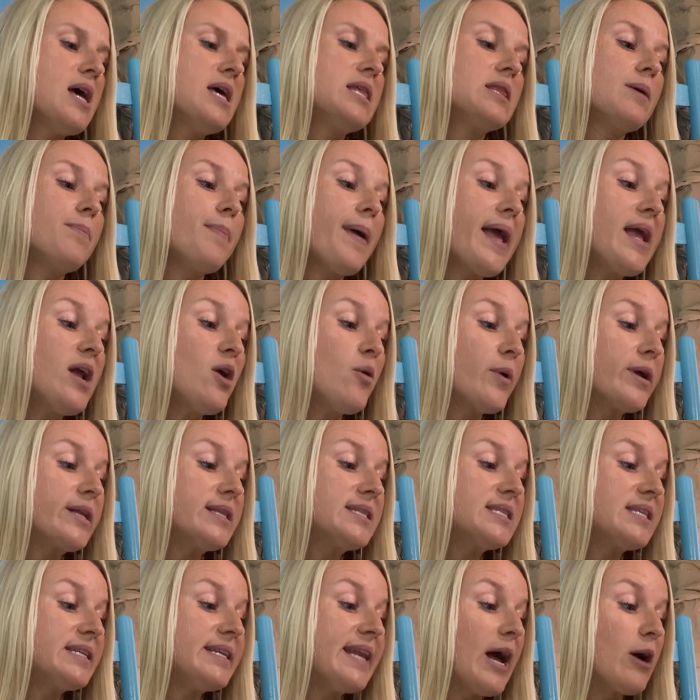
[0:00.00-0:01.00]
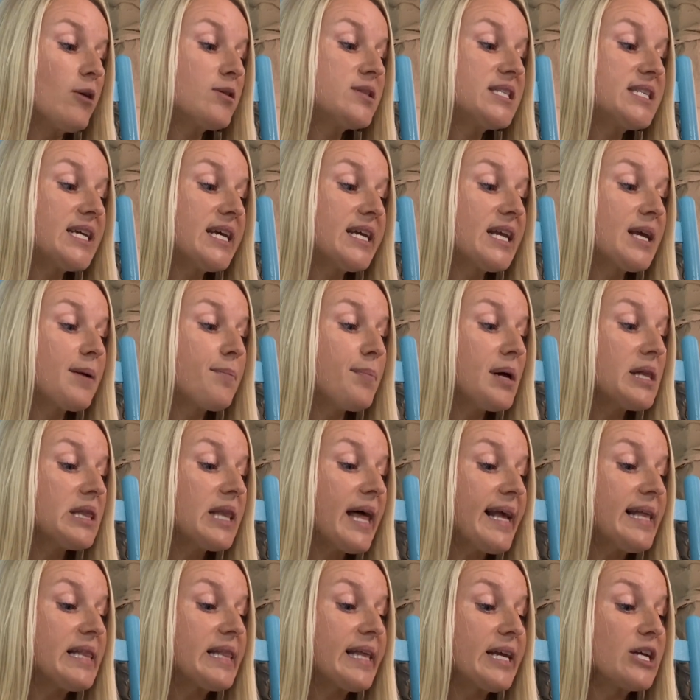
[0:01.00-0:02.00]
The penguins, now standing
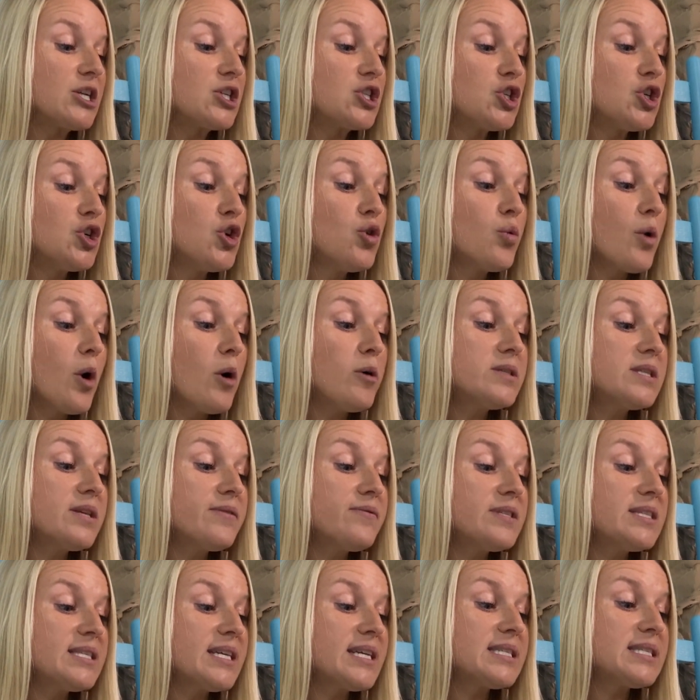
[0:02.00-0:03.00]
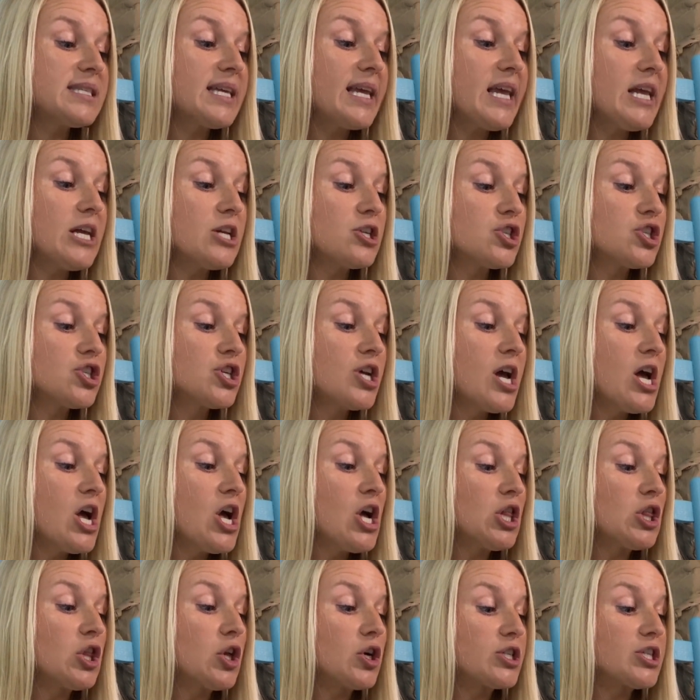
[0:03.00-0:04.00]
politely in two rows of six each,
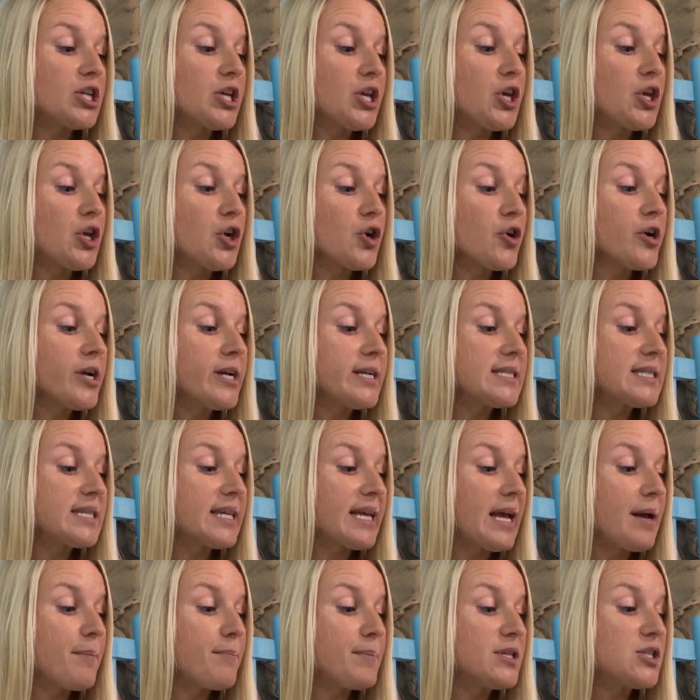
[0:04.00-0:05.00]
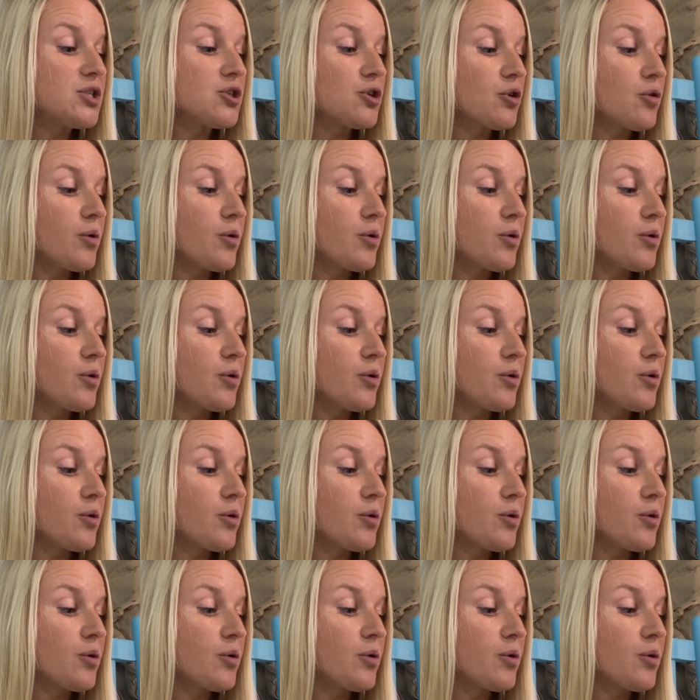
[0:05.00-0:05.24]
looked curiously at Mr.